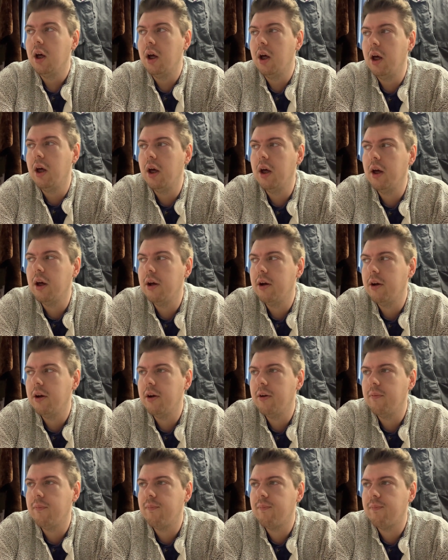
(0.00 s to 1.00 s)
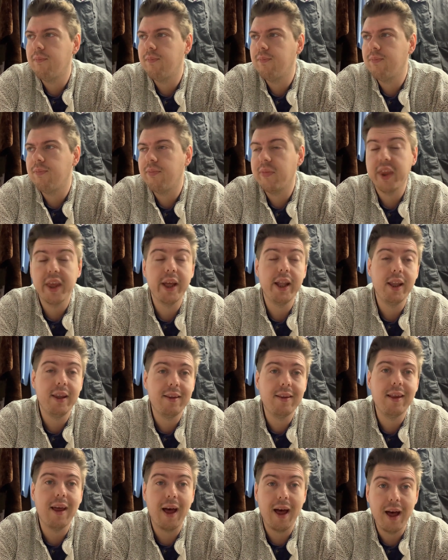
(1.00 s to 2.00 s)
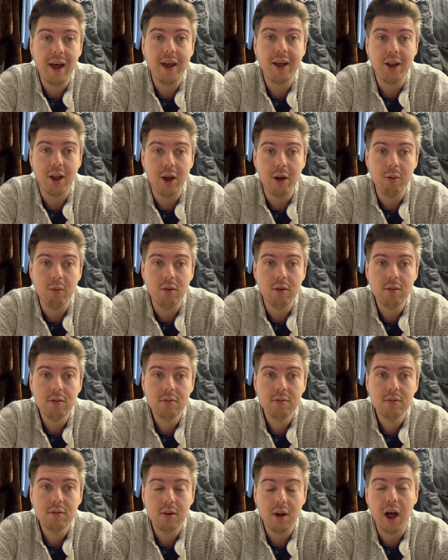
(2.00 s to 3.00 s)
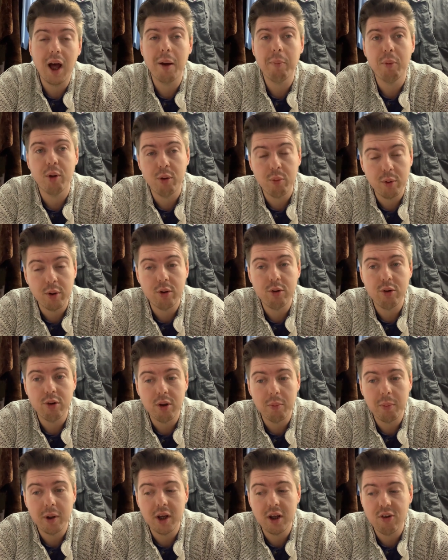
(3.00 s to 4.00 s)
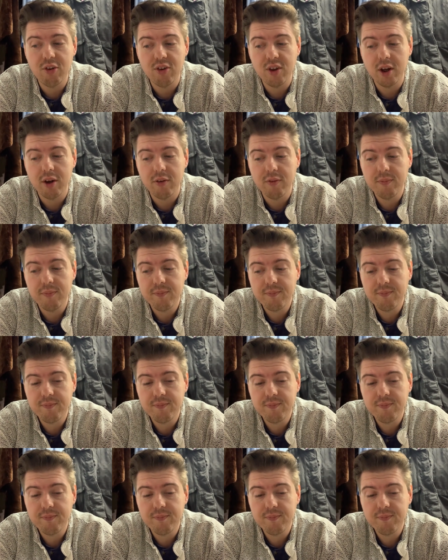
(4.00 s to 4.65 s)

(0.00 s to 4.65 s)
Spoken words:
At least I know I'm not the one who took the pages out.